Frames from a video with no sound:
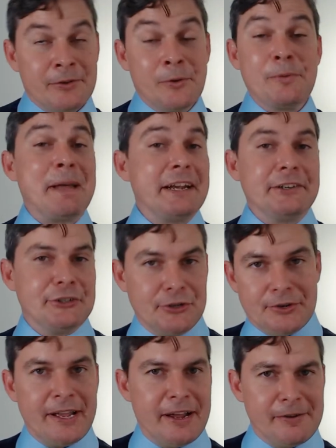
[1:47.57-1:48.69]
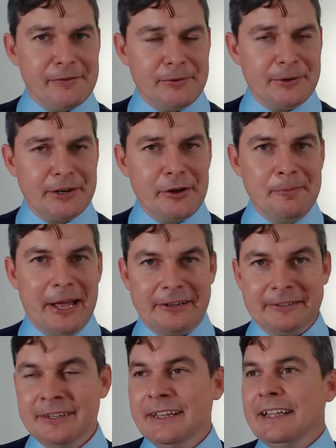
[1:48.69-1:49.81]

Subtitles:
or manager, however you want to go about it.